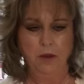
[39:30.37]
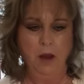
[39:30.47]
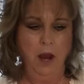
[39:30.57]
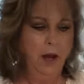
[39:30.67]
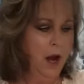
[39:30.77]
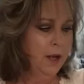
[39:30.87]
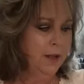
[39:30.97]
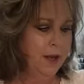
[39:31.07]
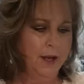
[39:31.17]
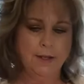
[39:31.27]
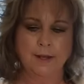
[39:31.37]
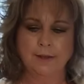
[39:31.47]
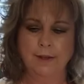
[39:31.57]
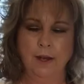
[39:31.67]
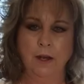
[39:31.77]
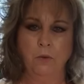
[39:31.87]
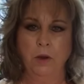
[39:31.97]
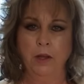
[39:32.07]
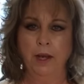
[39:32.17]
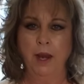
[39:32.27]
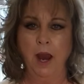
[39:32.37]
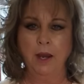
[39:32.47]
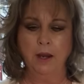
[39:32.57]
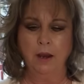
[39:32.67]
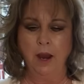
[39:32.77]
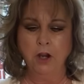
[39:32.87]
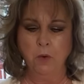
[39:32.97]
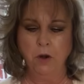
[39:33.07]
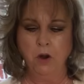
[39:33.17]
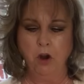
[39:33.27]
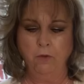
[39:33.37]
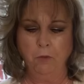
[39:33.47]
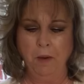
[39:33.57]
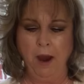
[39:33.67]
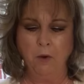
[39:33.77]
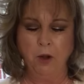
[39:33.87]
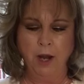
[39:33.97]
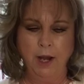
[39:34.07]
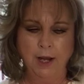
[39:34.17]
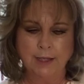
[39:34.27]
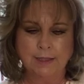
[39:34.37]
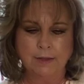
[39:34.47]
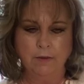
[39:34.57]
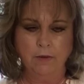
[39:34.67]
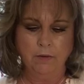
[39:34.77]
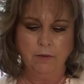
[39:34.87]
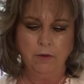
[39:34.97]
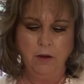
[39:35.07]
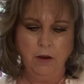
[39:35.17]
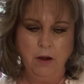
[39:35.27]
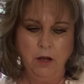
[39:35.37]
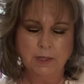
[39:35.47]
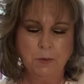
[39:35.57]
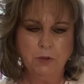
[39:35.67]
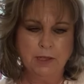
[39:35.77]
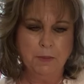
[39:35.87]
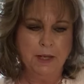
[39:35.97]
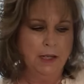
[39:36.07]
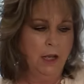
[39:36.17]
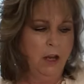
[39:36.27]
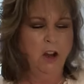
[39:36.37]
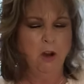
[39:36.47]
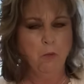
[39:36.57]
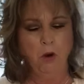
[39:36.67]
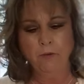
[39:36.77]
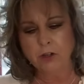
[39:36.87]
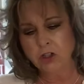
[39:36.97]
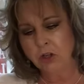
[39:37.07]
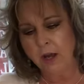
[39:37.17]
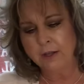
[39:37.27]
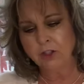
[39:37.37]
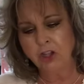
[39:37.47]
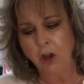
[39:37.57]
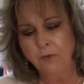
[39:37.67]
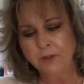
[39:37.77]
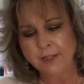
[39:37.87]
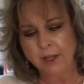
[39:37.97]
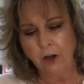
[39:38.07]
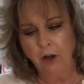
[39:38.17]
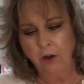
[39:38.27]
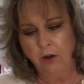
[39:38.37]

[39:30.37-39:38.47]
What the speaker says: I kind of think it doesn't need it really. I don't want to overpower it, and it's supposed to be, you know, more of a shelf sitter.